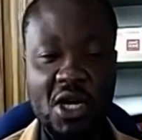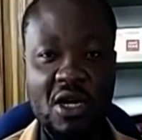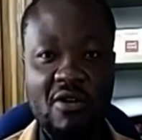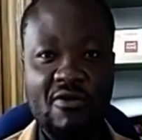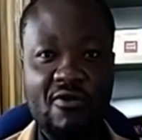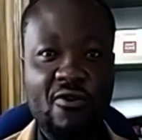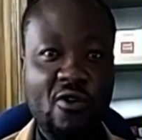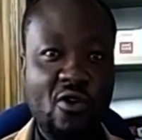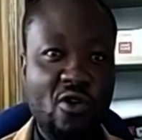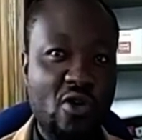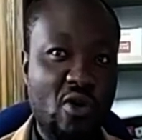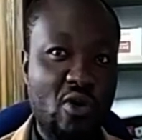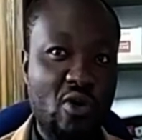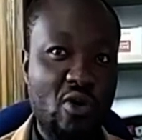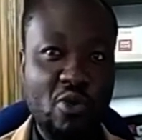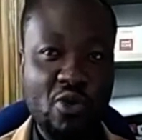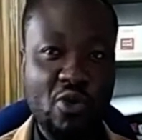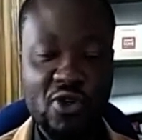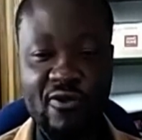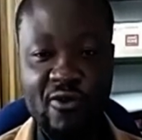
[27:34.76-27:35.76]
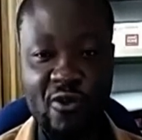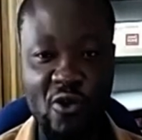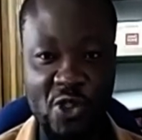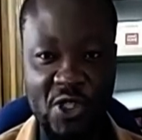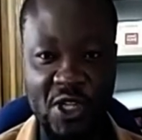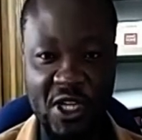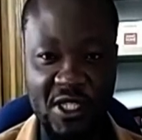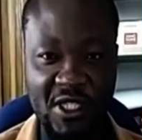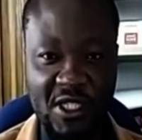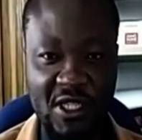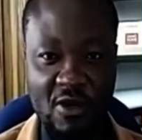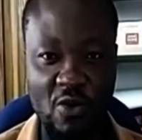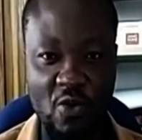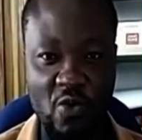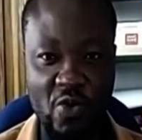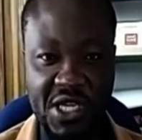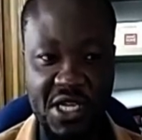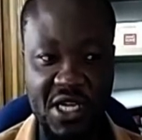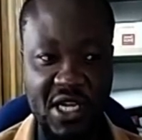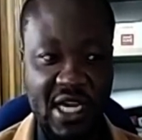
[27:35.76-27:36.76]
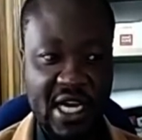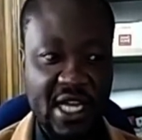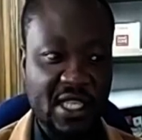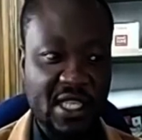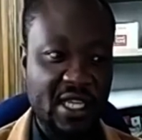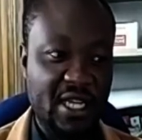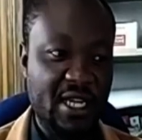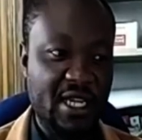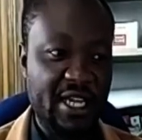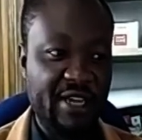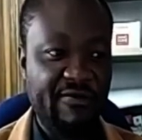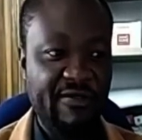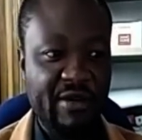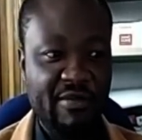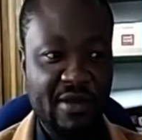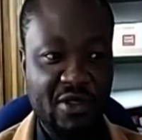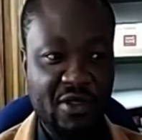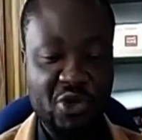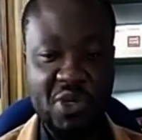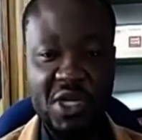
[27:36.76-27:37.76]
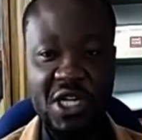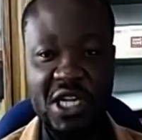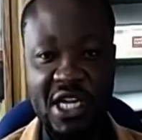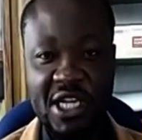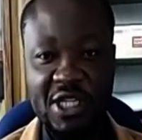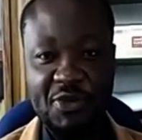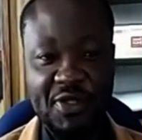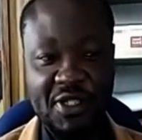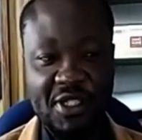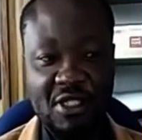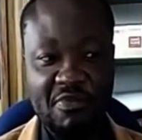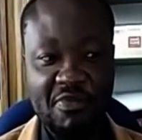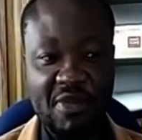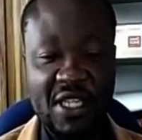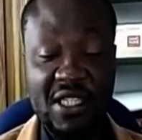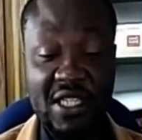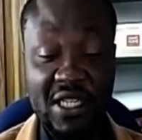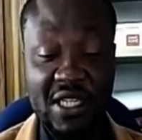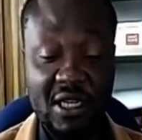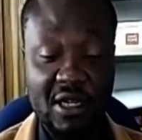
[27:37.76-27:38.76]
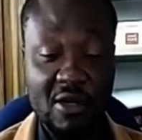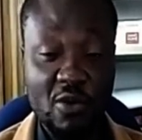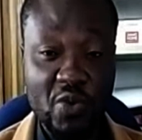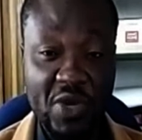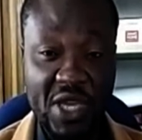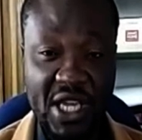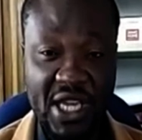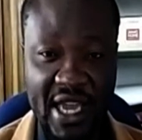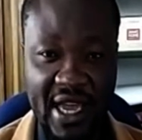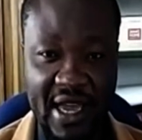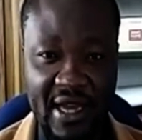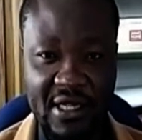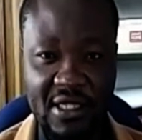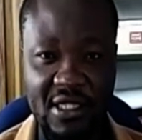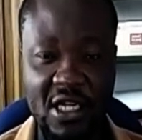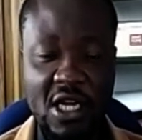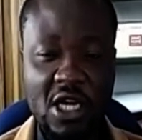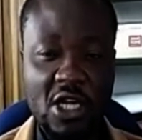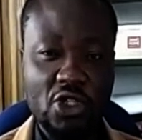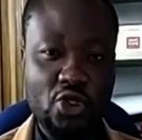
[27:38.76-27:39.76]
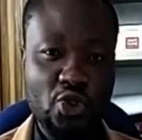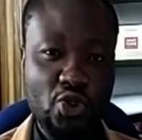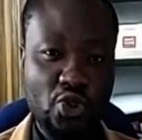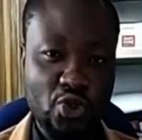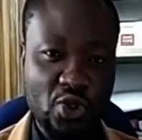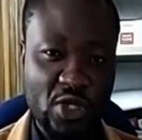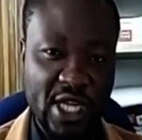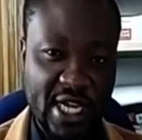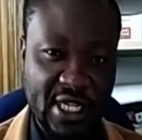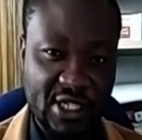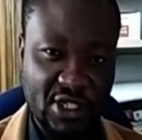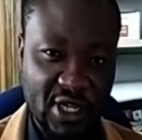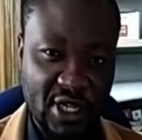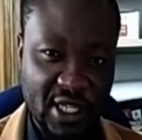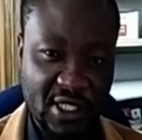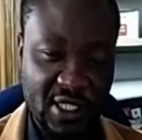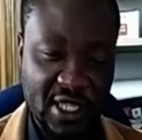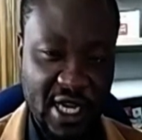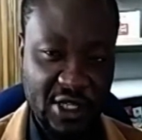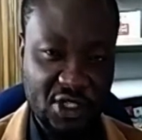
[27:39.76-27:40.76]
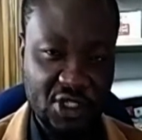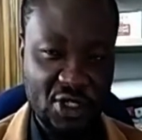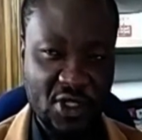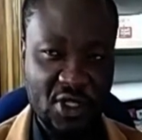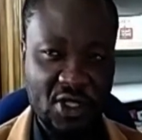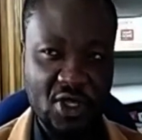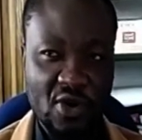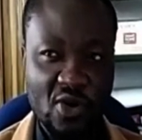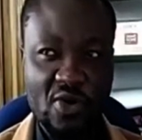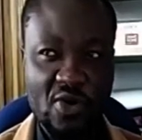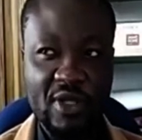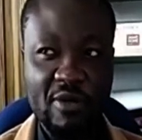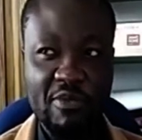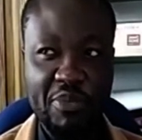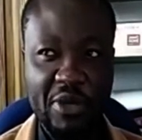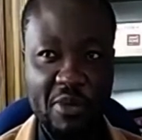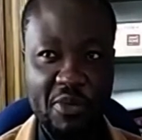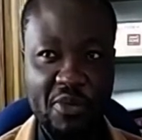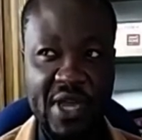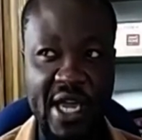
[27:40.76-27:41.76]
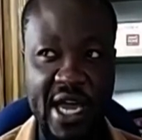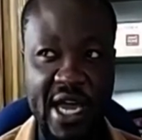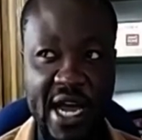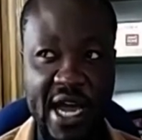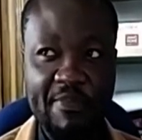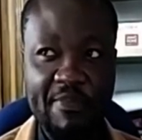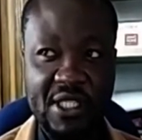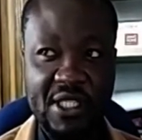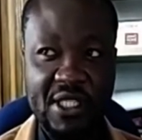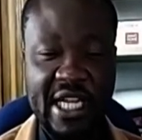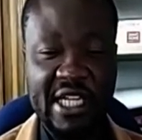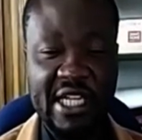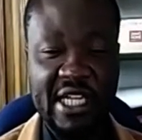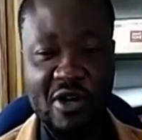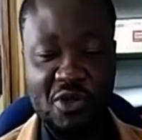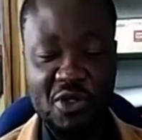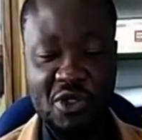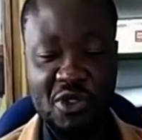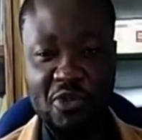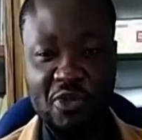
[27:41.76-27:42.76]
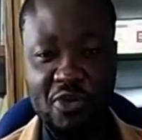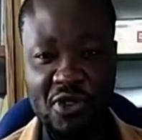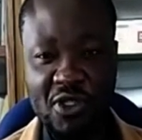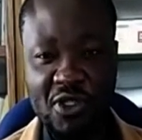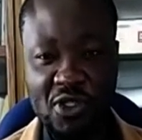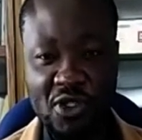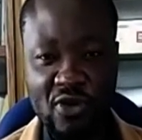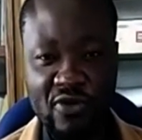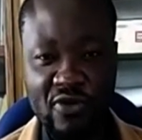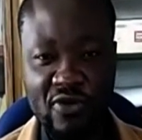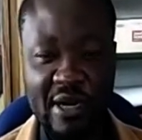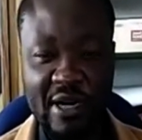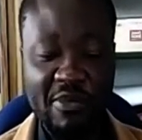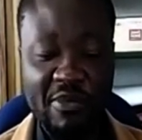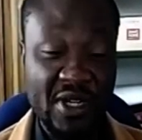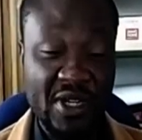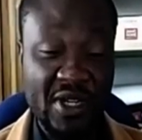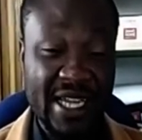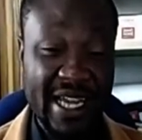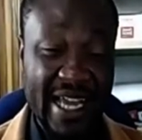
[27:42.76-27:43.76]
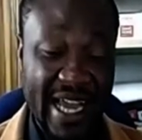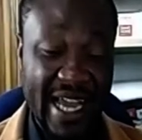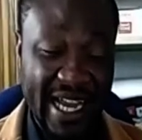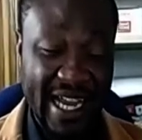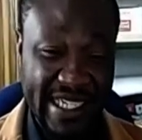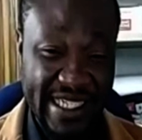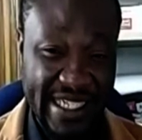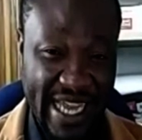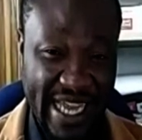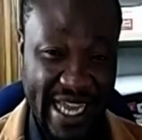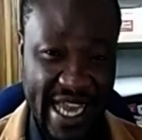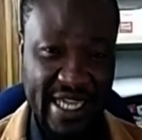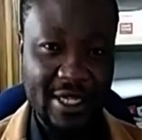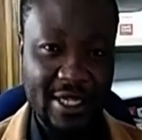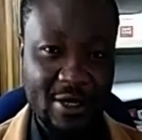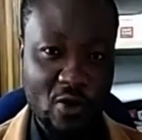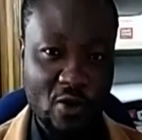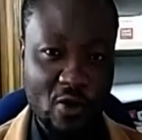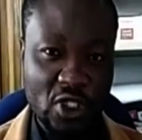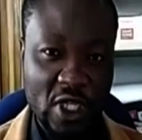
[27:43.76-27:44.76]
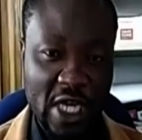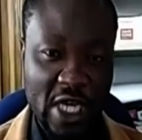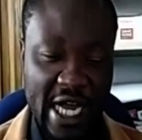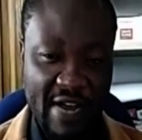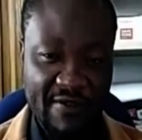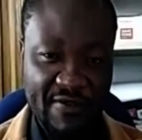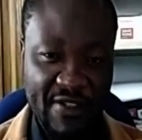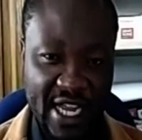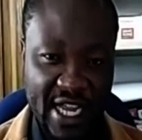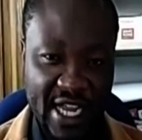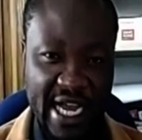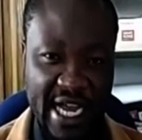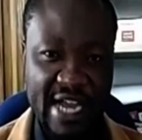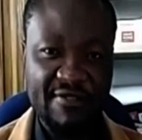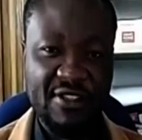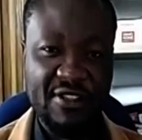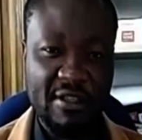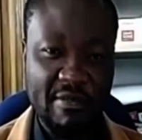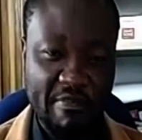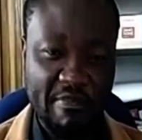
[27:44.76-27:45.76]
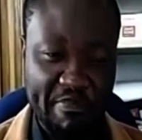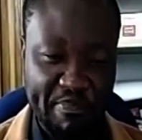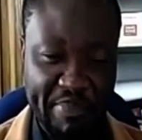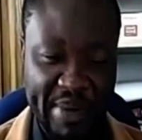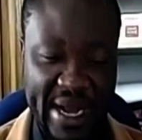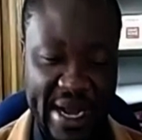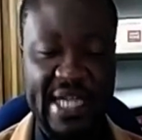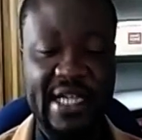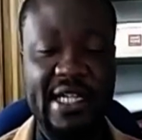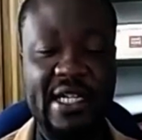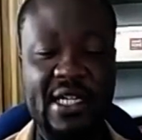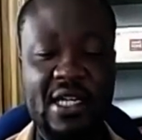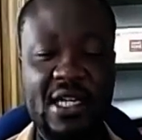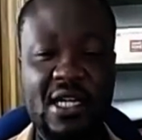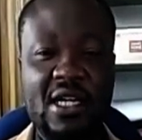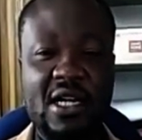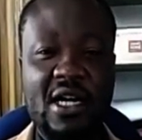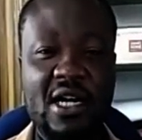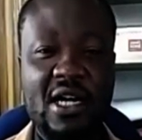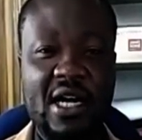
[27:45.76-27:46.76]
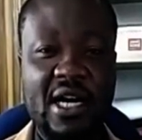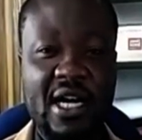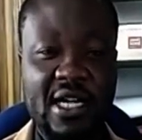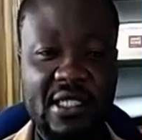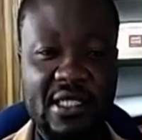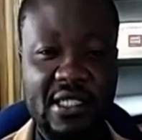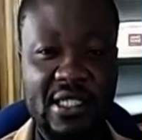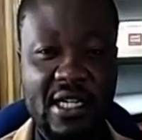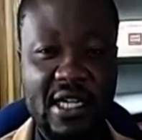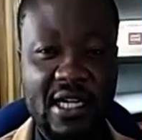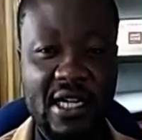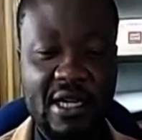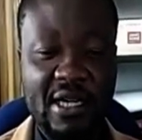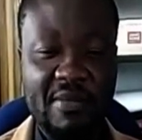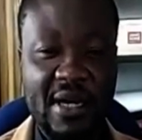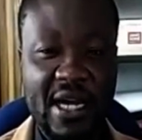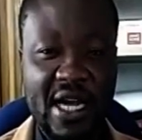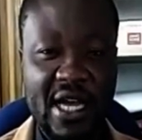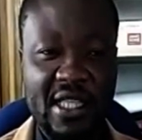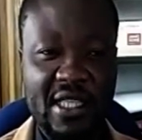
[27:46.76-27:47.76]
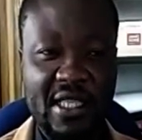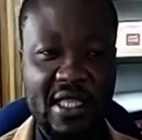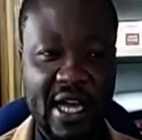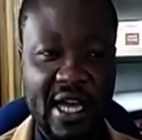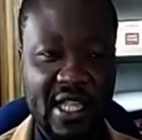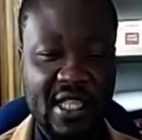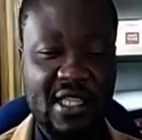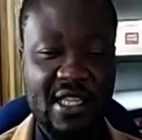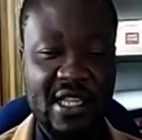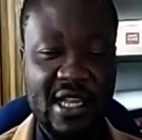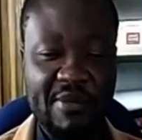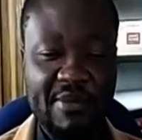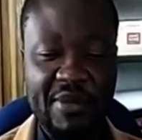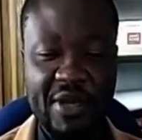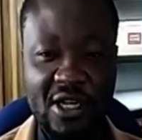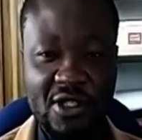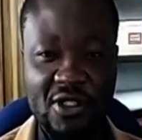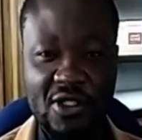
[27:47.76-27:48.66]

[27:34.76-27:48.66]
for almost 4 days a week and then give them a few days, which is the weekend to do their transactions. So the people here have accepted this process so far. Again, they want to have their lives back. And that's their beginning.